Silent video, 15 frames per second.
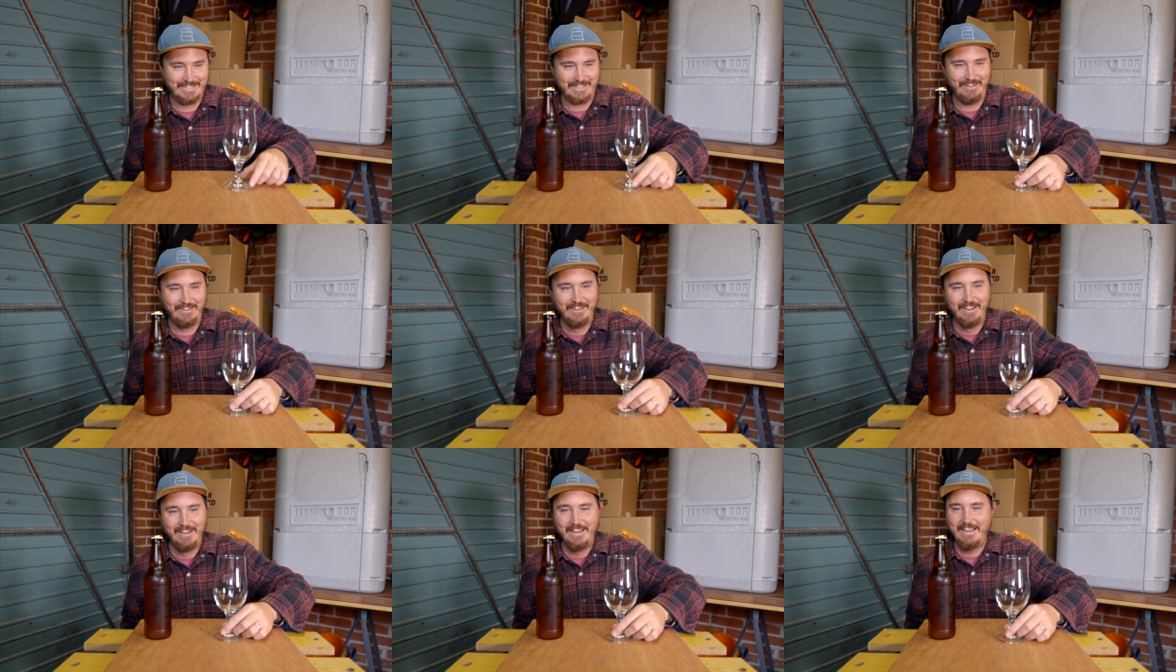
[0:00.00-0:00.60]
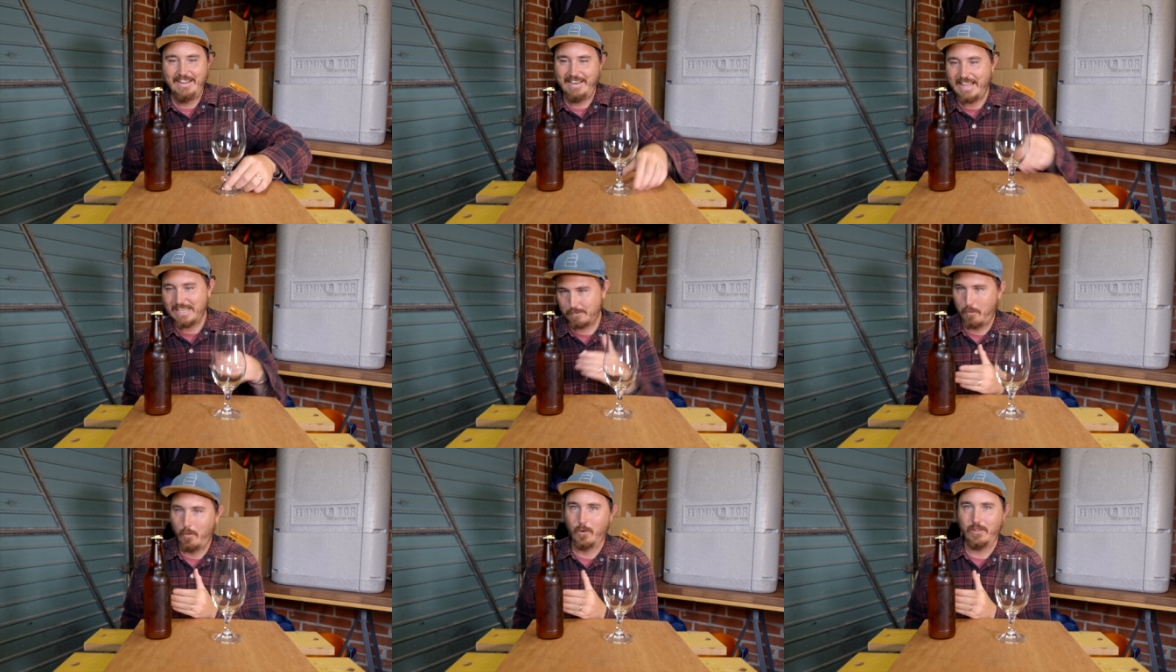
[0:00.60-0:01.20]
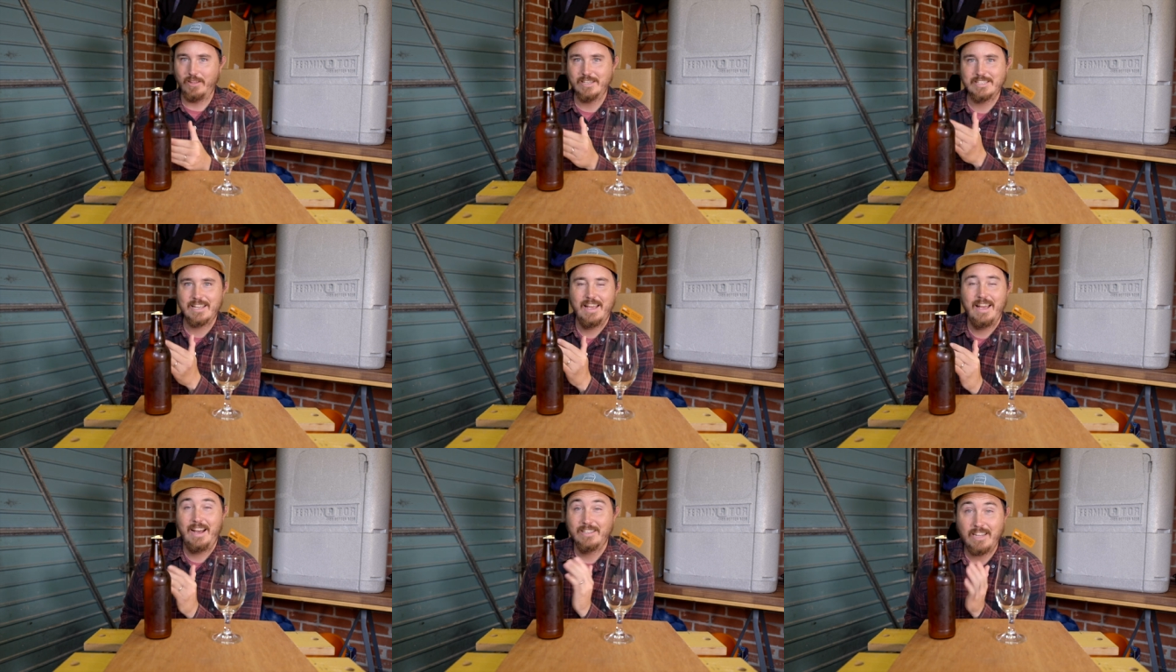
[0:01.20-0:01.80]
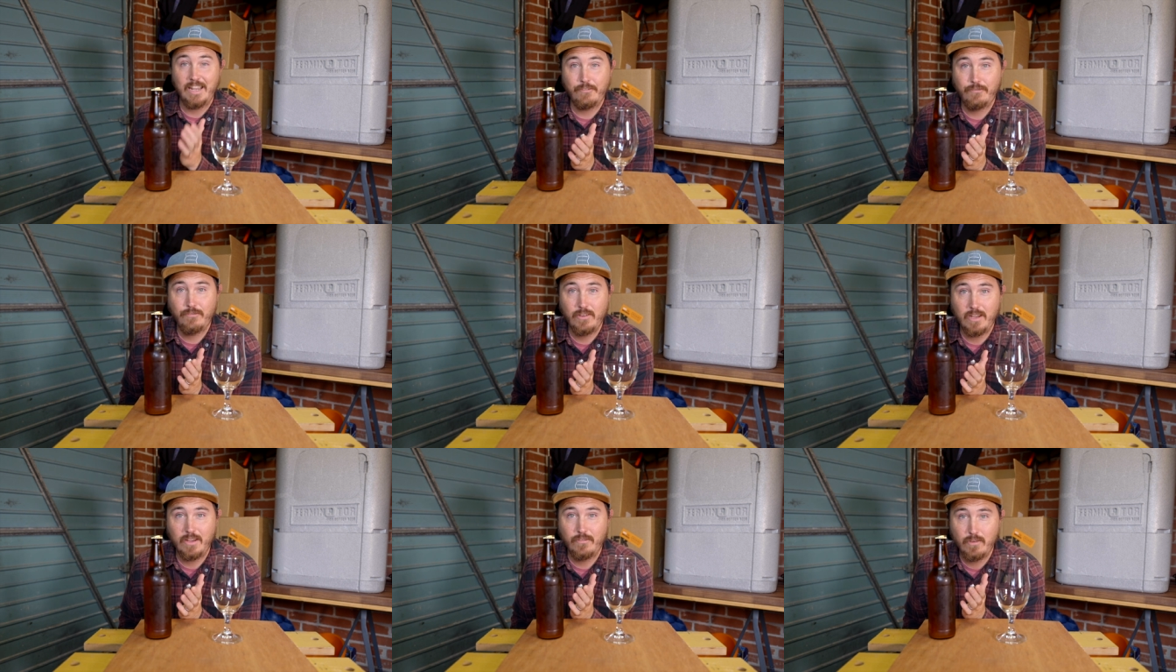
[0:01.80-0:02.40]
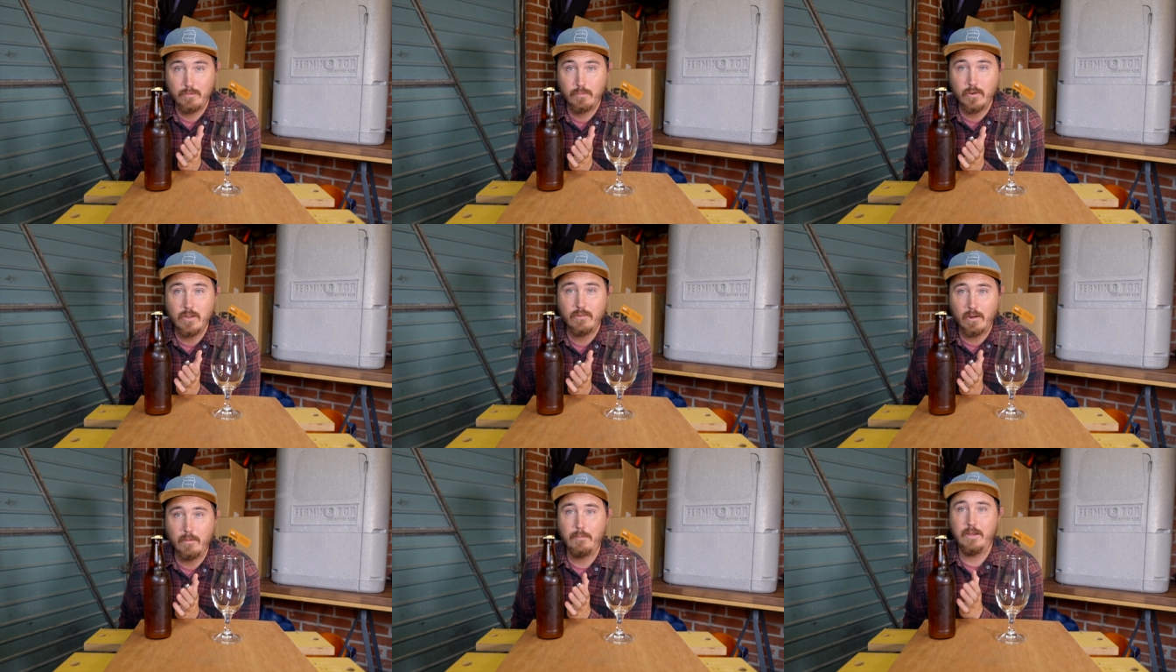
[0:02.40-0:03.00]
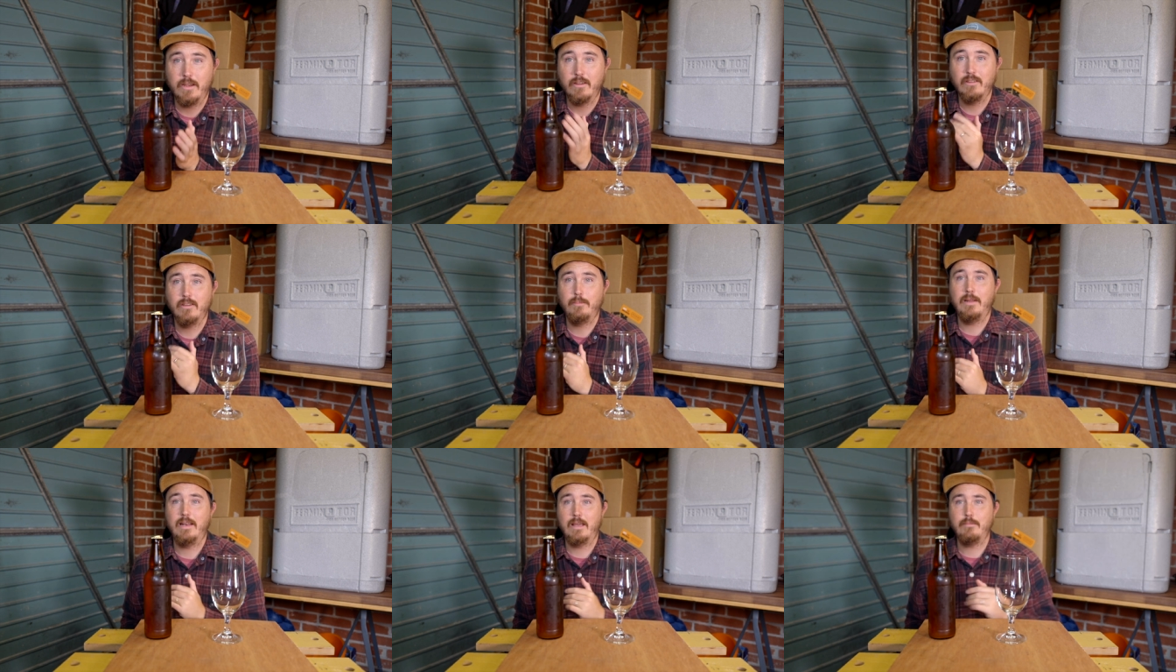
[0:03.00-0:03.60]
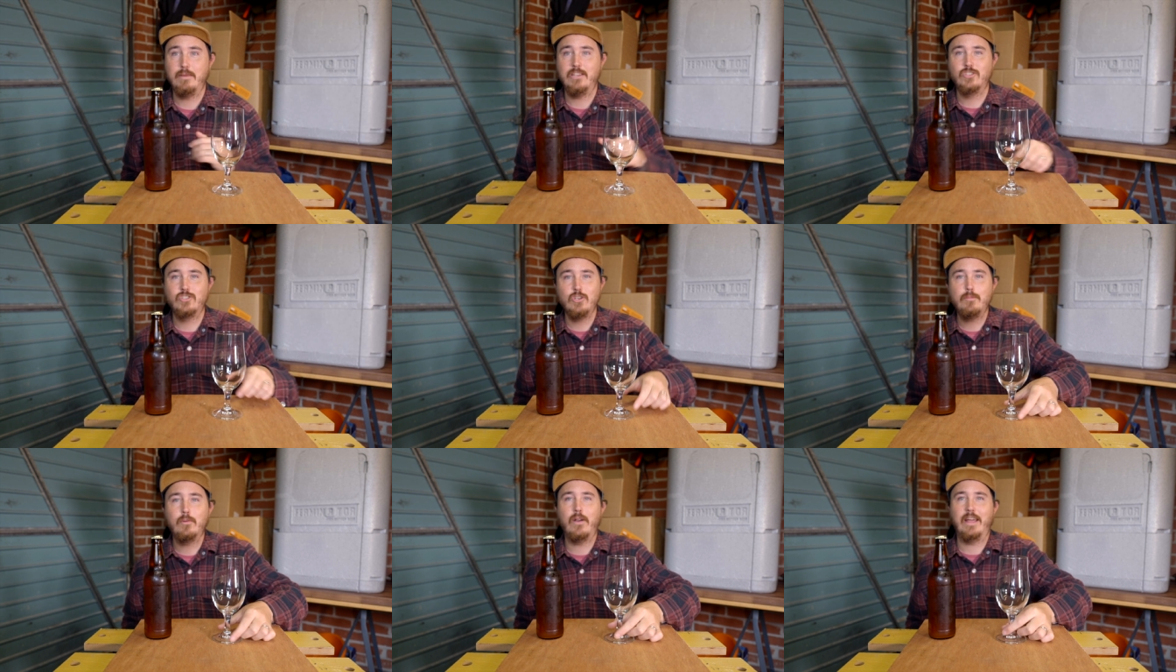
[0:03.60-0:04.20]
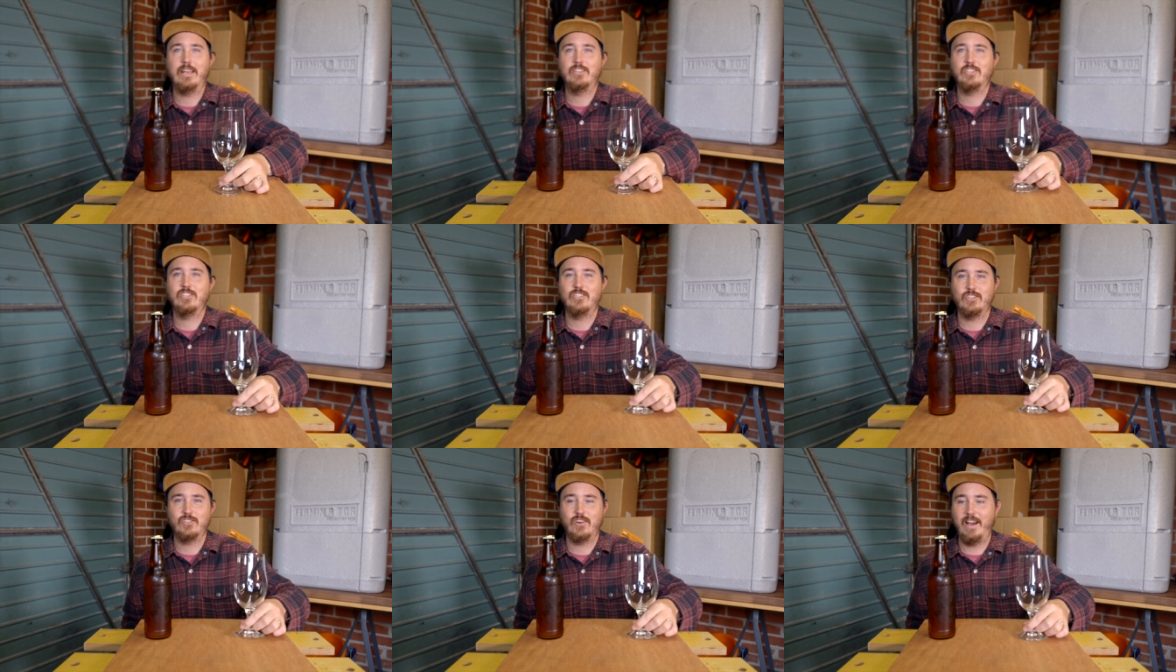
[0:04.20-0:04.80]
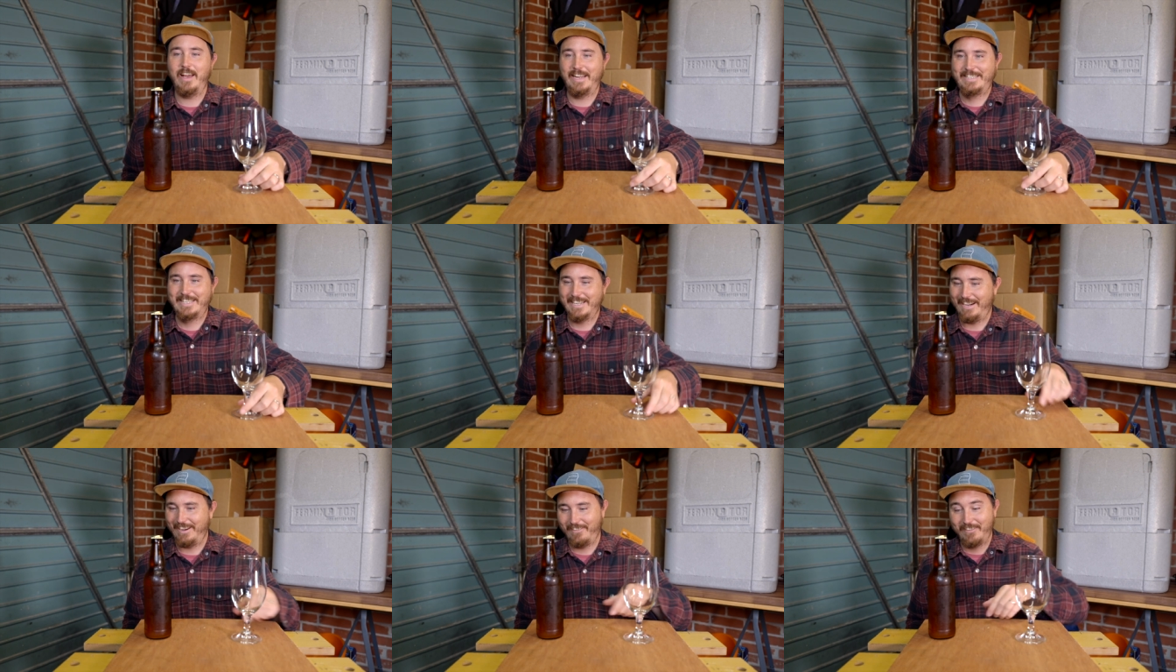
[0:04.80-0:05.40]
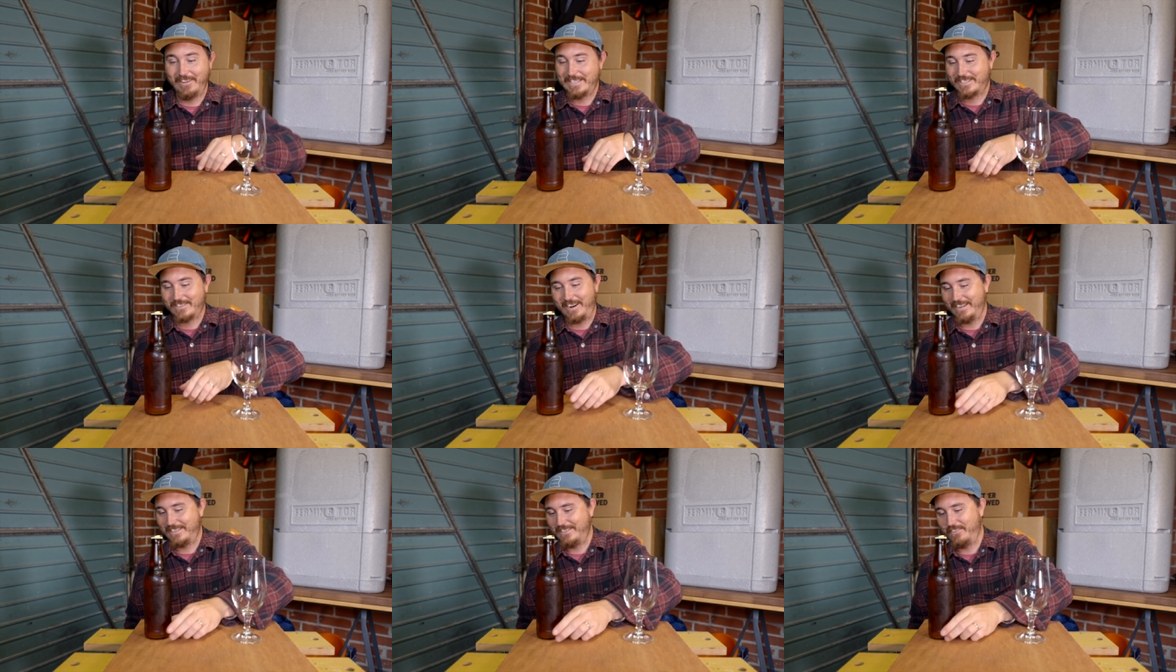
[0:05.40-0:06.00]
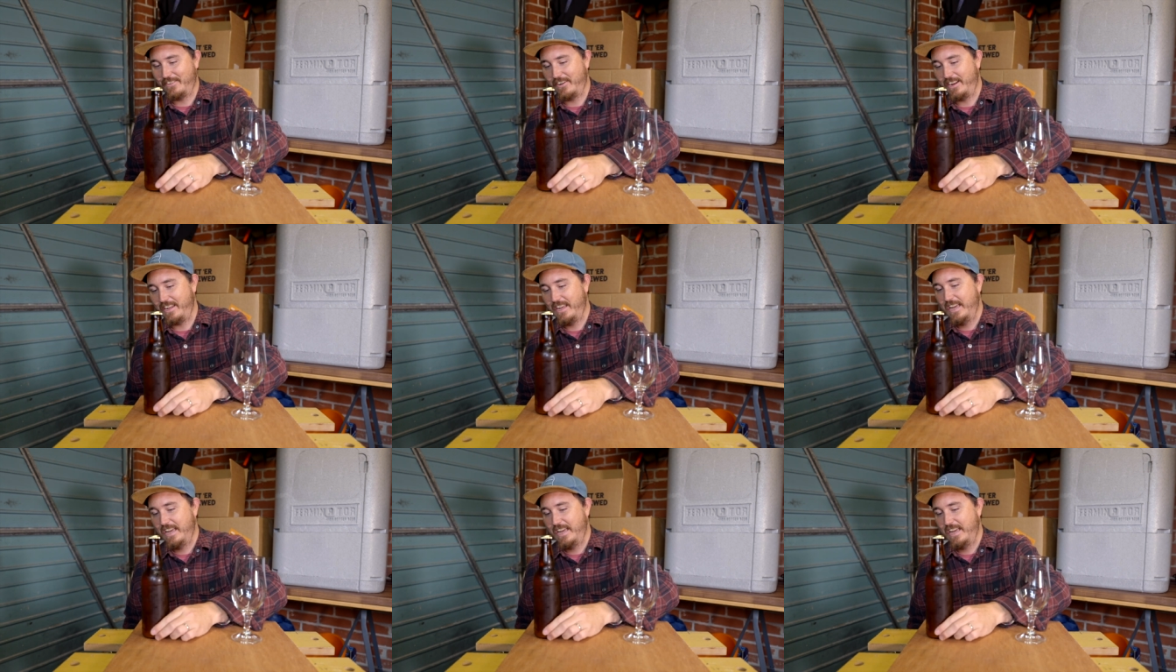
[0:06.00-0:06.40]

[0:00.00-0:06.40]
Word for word: So let's pour this. If you, if you brew your own beer, you'll be like me, super anxious to try it. I always try it too early.